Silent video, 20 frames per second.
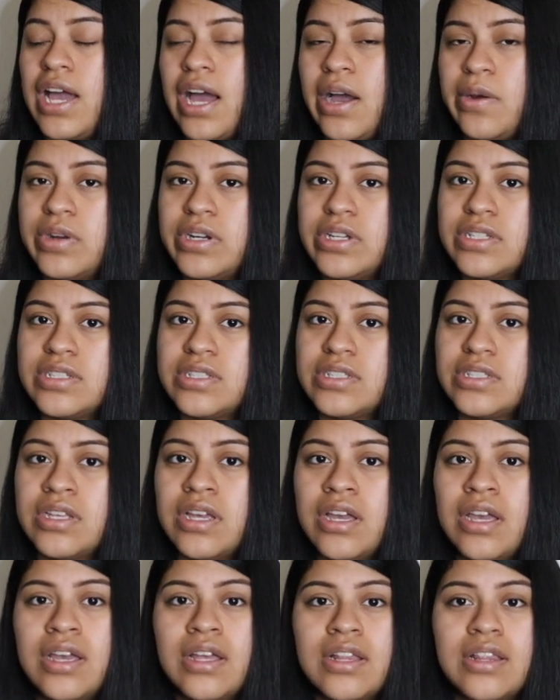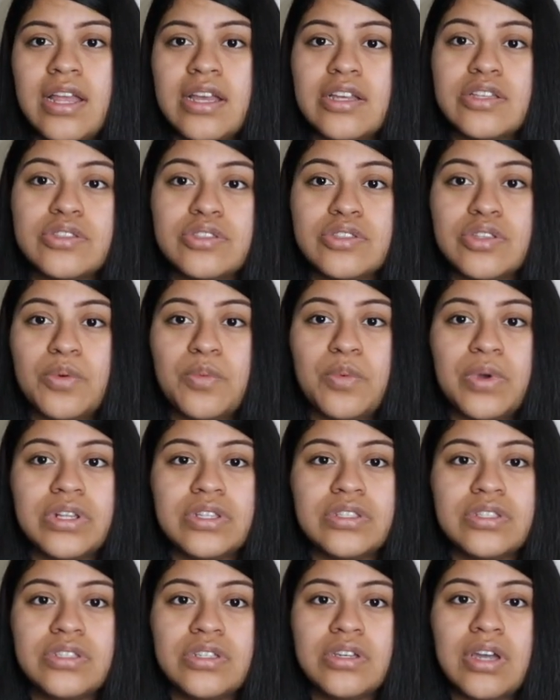hours, like, so
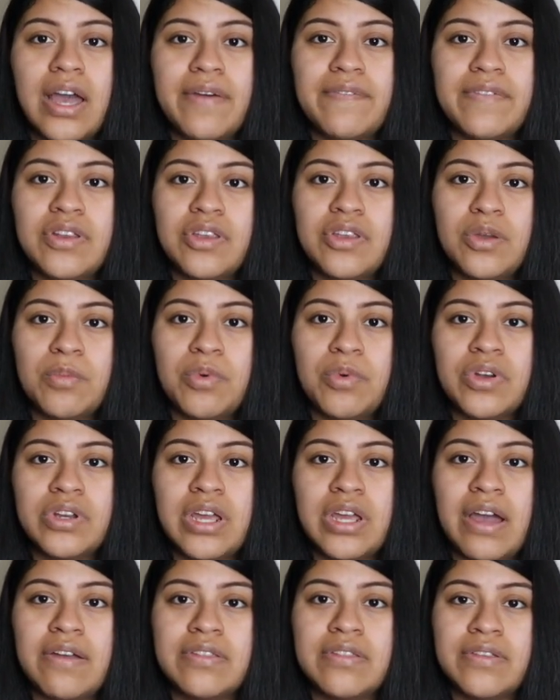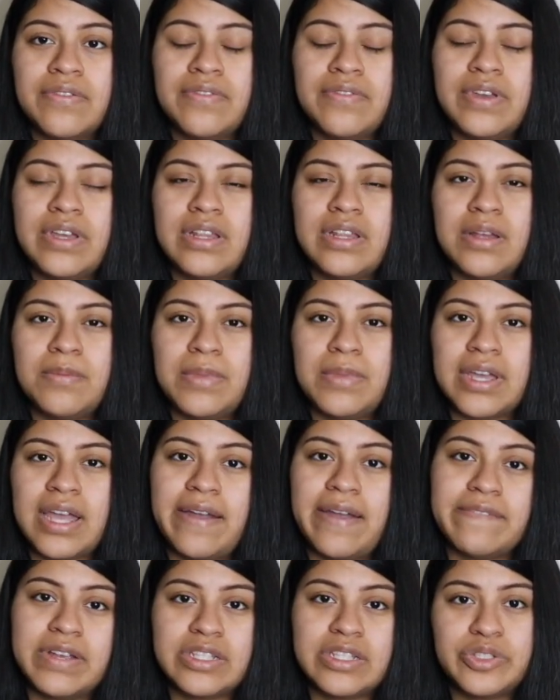once you have a newborn, you have to feed them like
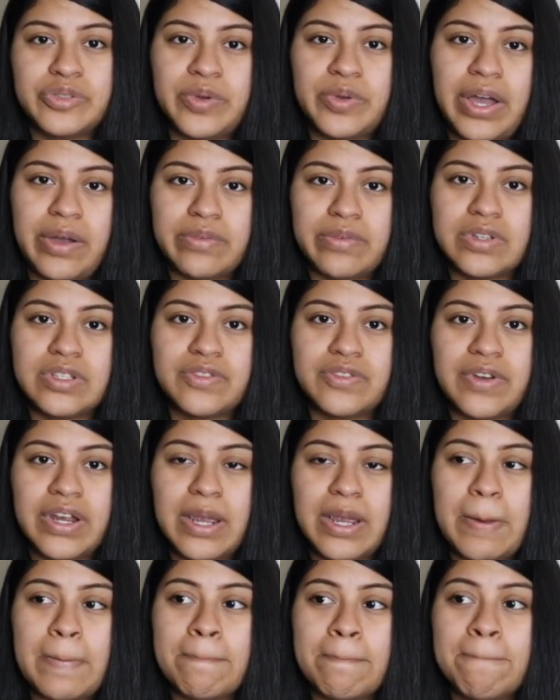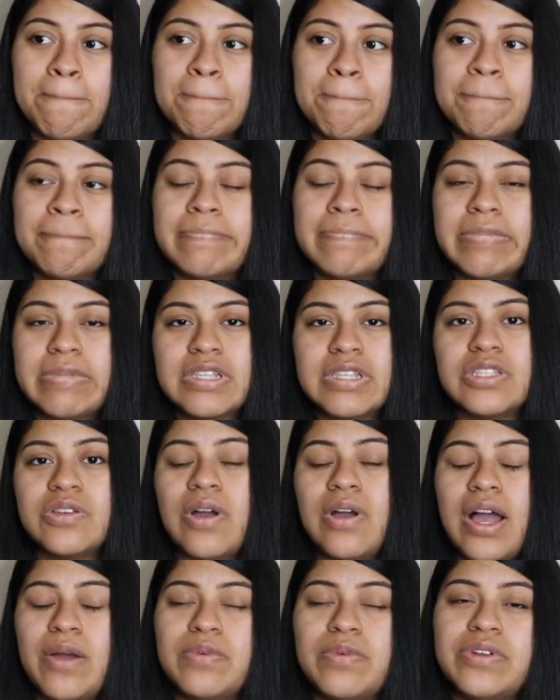every 2 hours, right? So
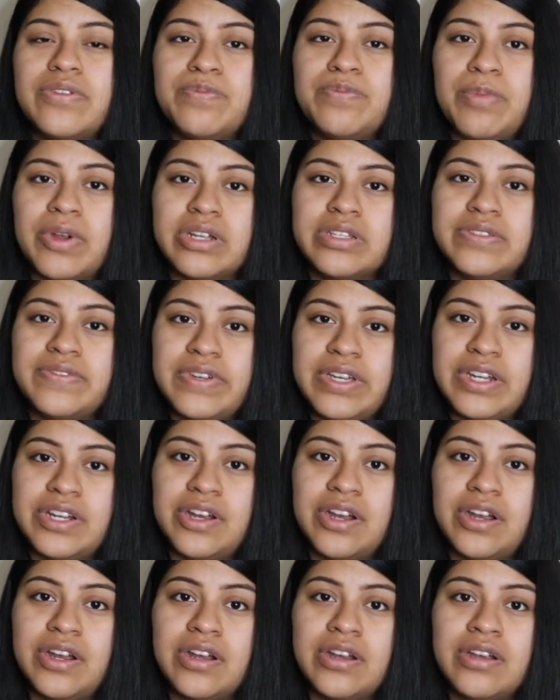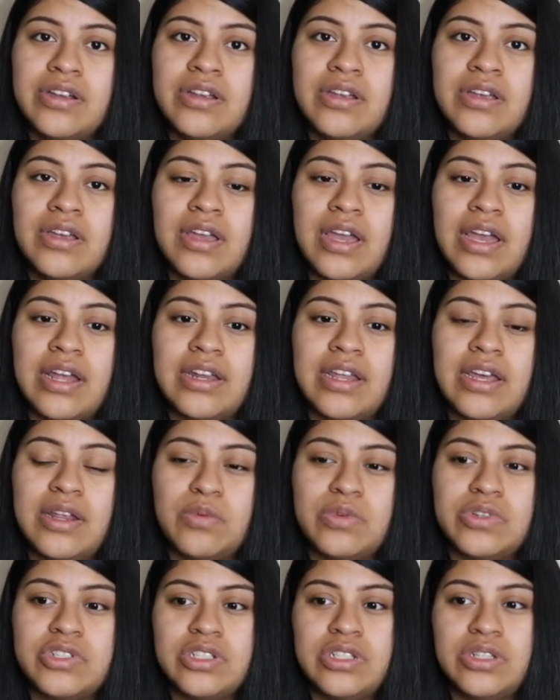I would breastfeed her, and then
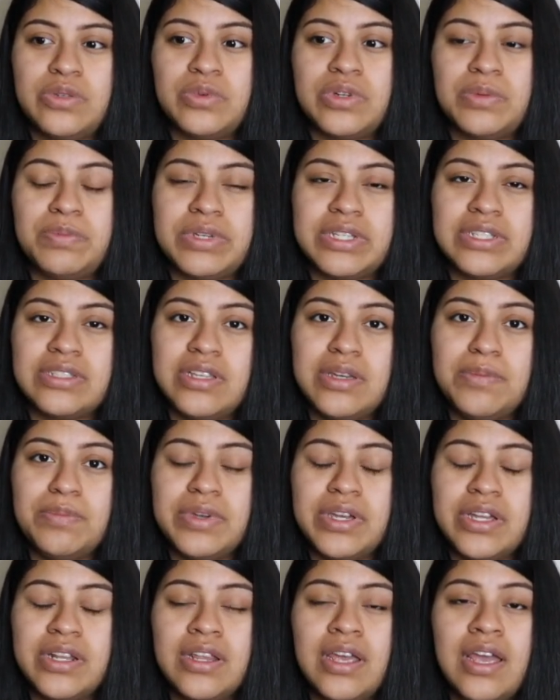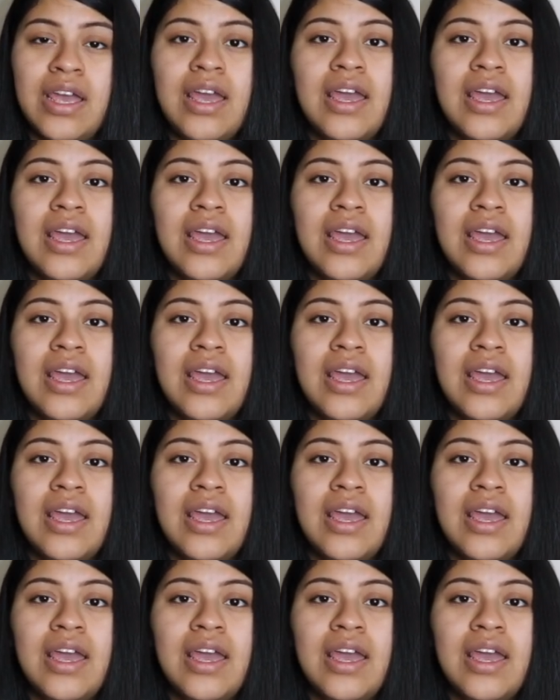when she would be sleeping,